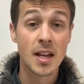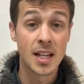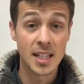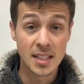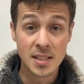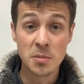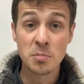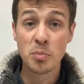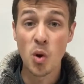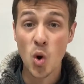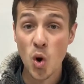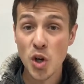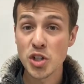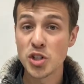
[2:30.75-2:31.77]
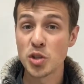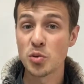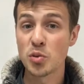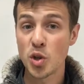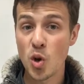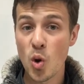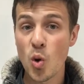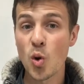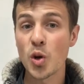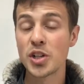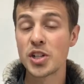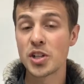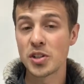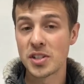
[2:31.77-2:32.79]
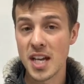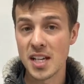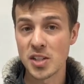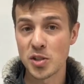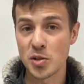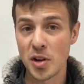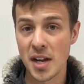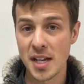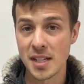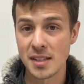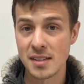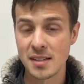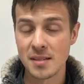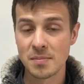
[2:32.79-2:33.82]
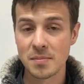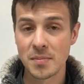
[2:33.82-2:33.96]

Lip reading: It's important to record your test grades.